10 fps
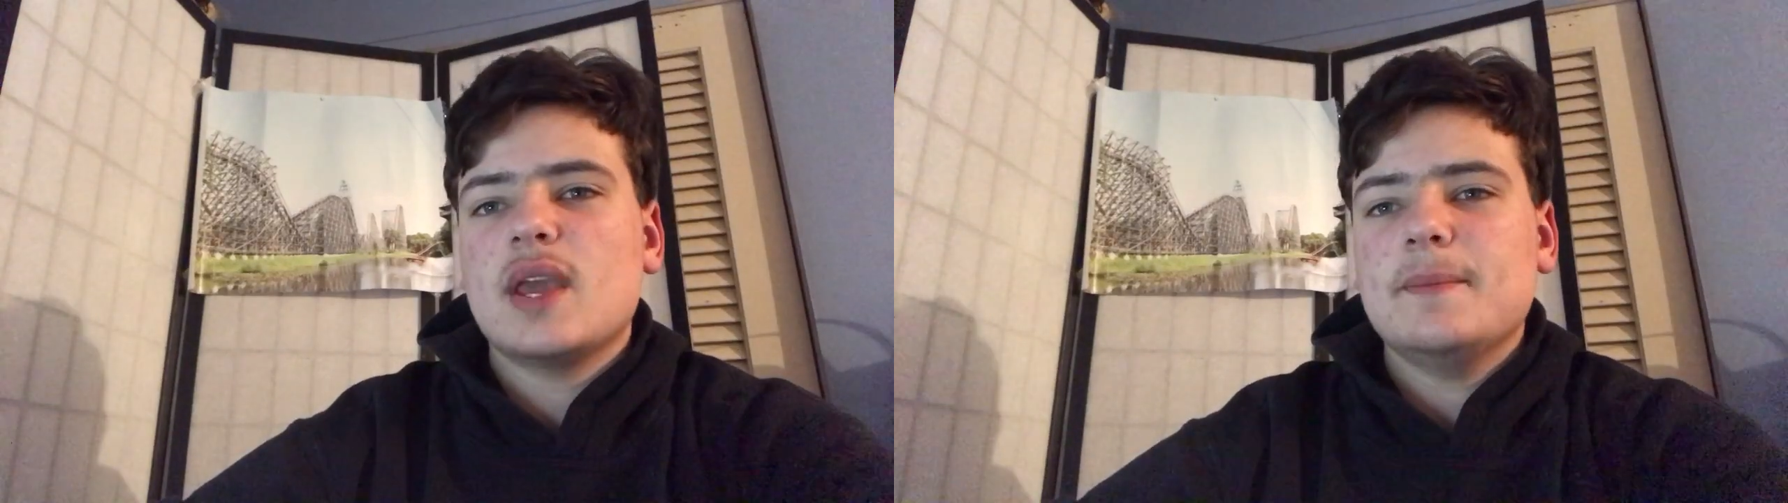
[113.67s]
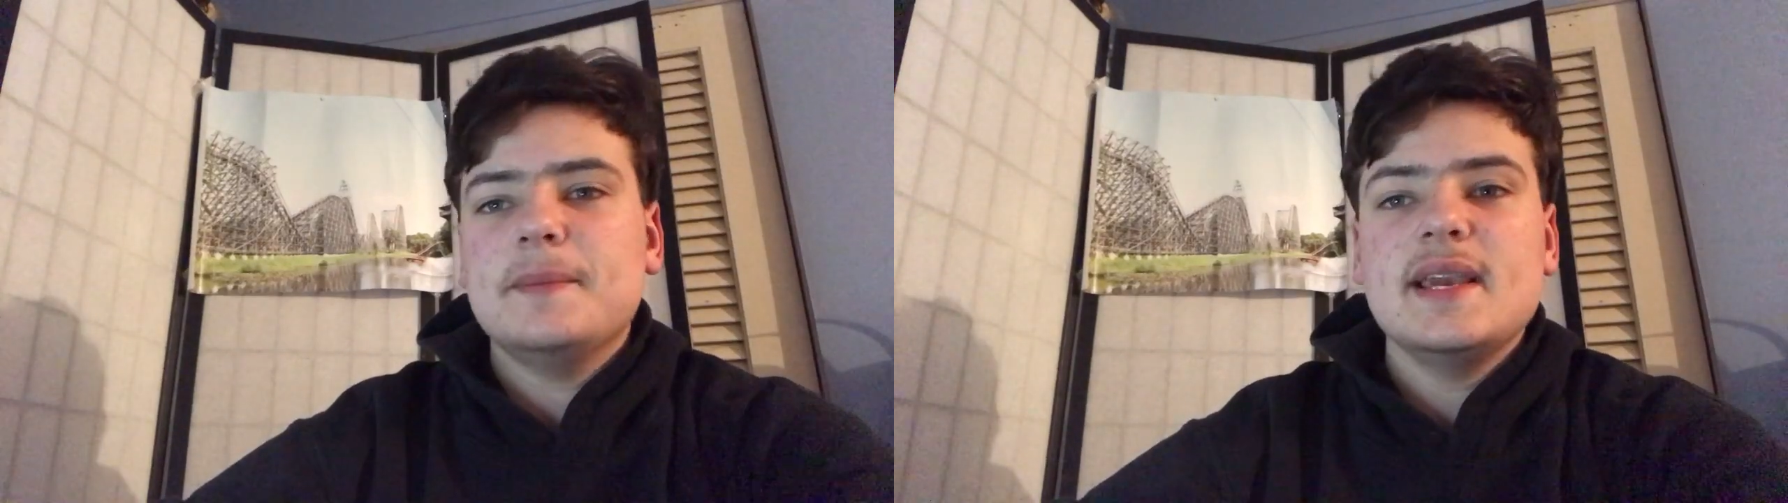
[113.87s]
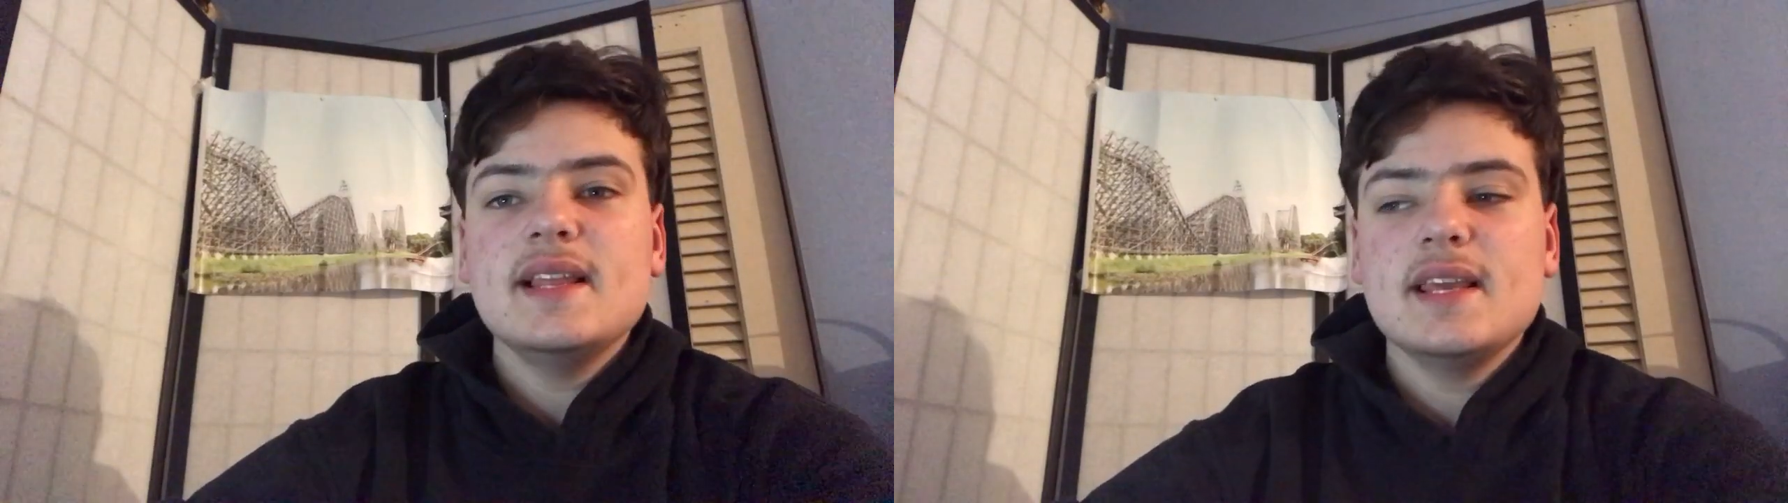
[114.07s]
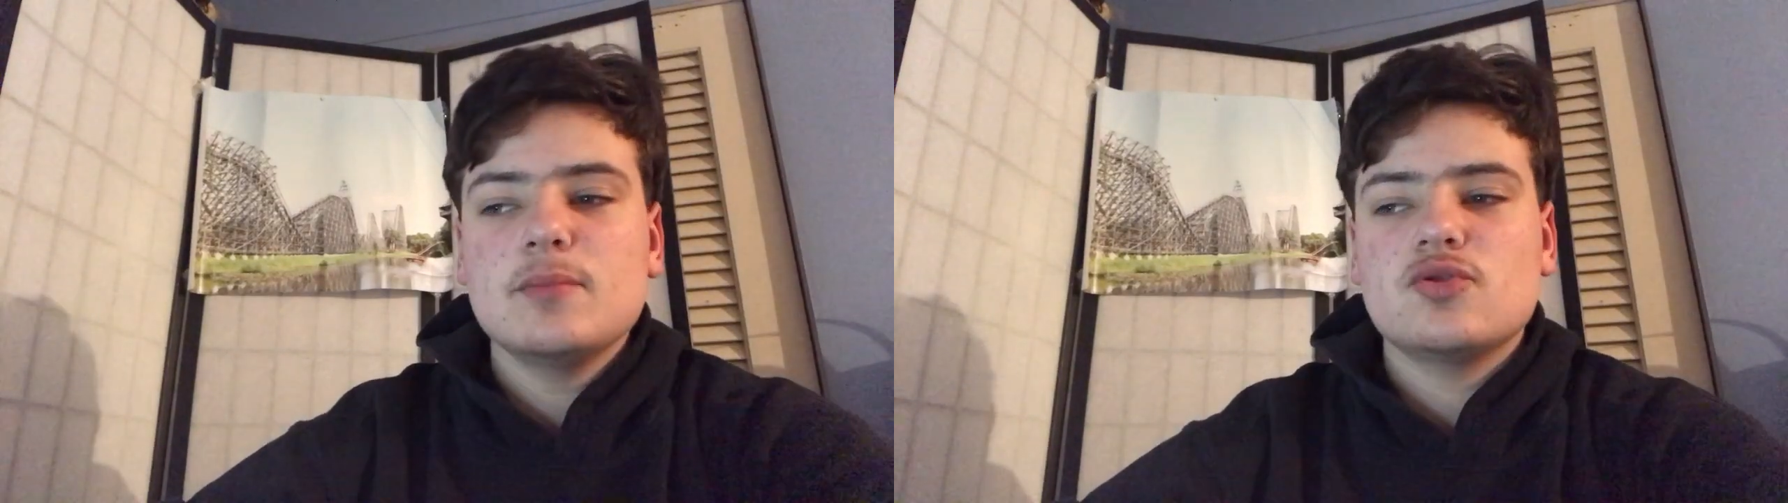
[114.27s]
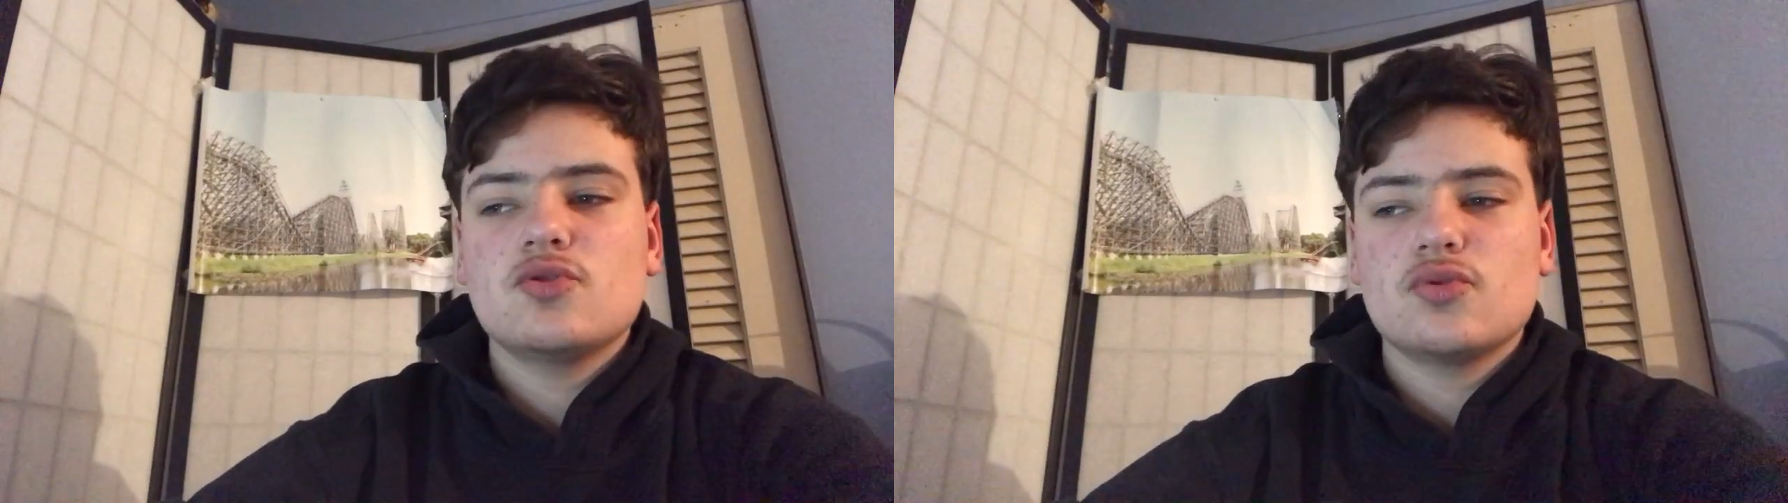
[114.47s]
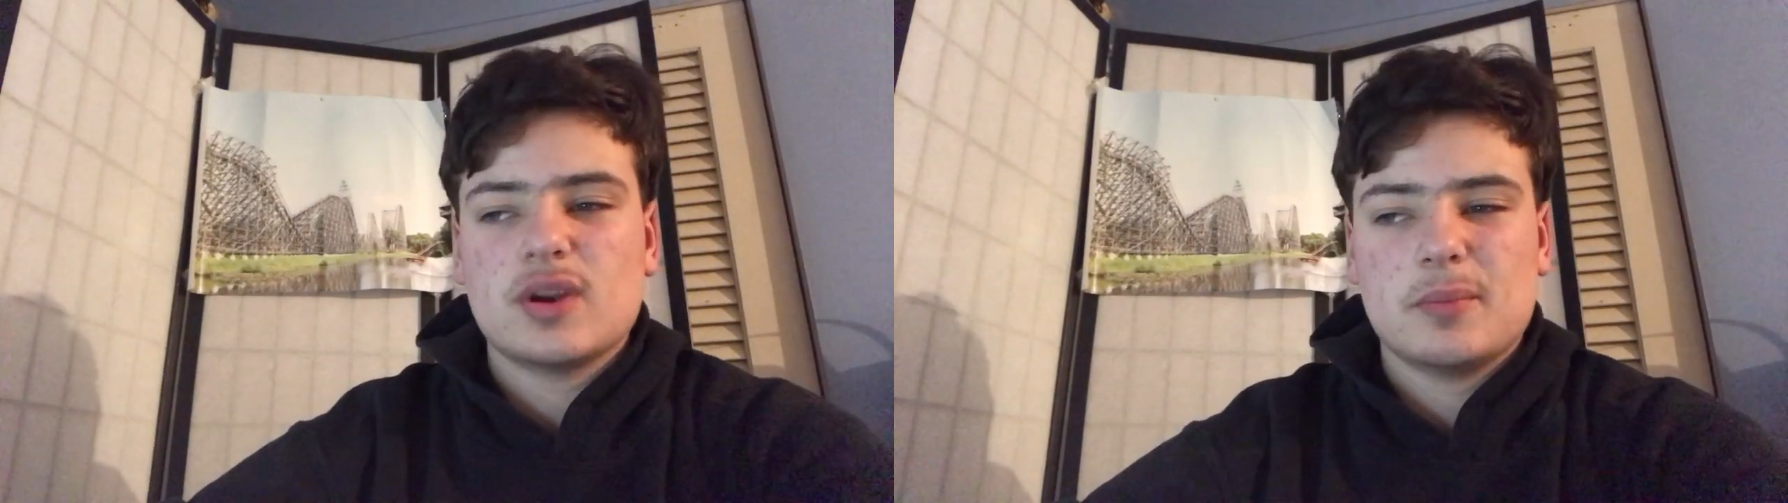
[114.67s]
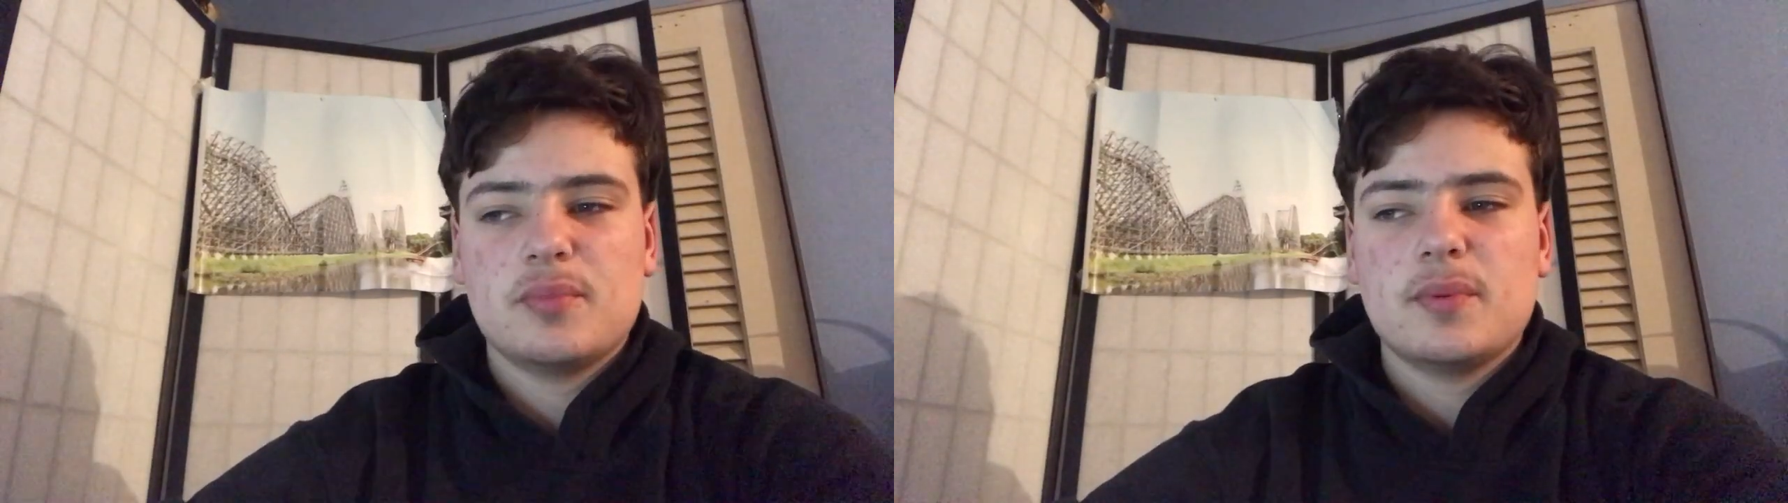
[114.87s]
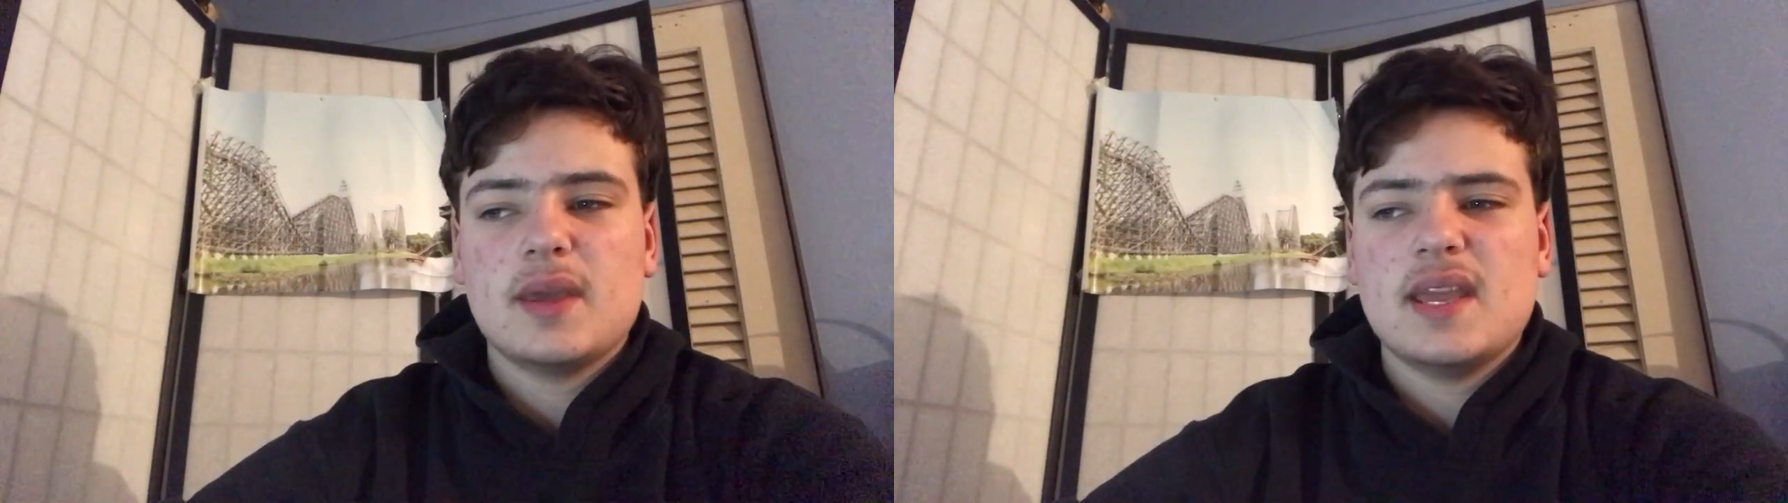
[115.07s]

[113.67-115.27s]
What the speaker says: medium trip